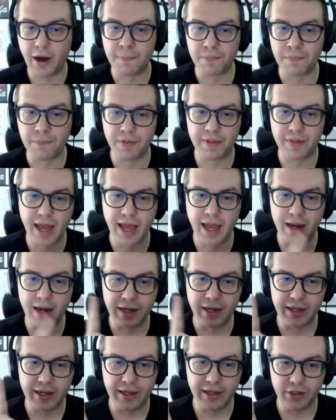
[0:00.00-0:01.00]
then
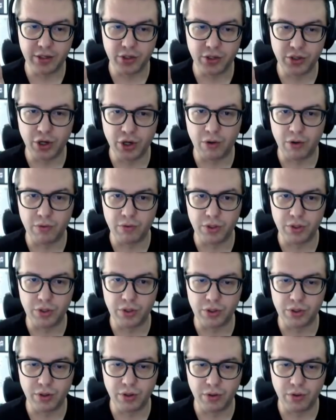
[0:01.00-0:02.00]

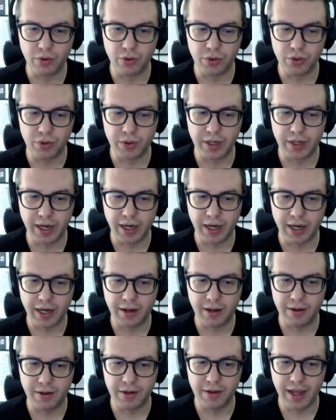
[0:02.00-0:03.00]
you would
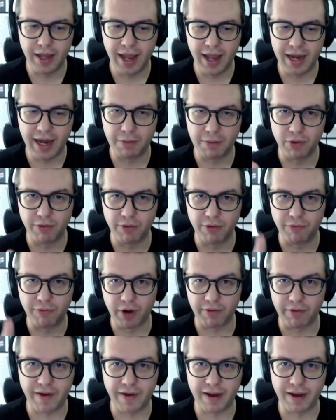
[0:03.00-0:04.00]
end up with
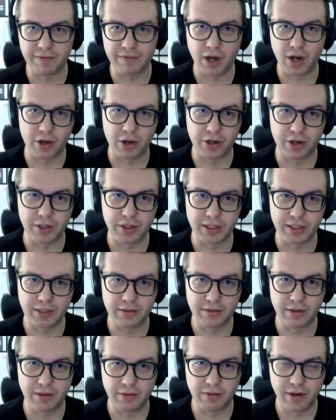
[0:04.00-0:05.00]
$45,
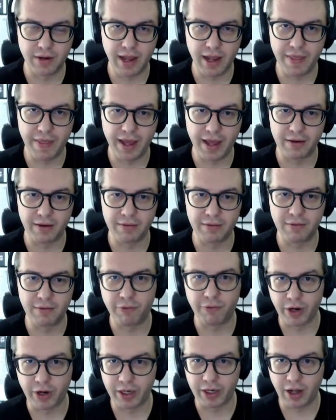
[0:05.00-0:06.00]
and then
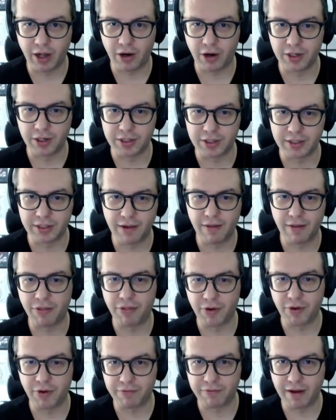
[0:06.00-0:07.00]
$40, and
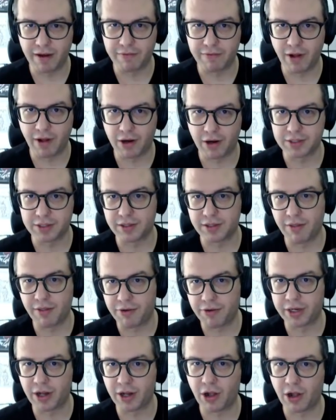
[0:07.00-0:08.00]
then $35, and then
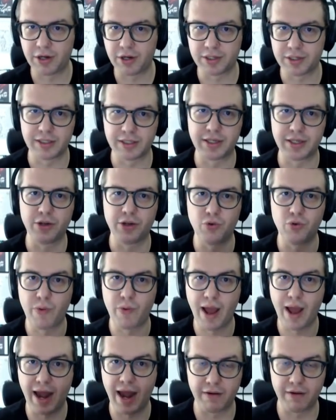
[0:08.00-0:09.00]
$30 until you
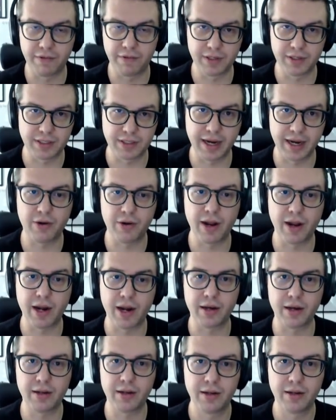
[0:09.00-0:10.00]
ran out of the site
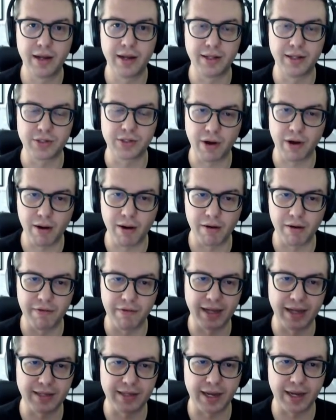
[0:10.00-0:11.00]
credit. And so however
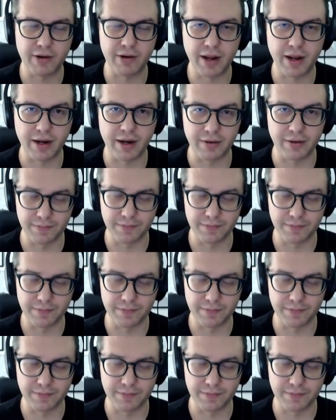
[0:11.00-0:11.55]
that site credit,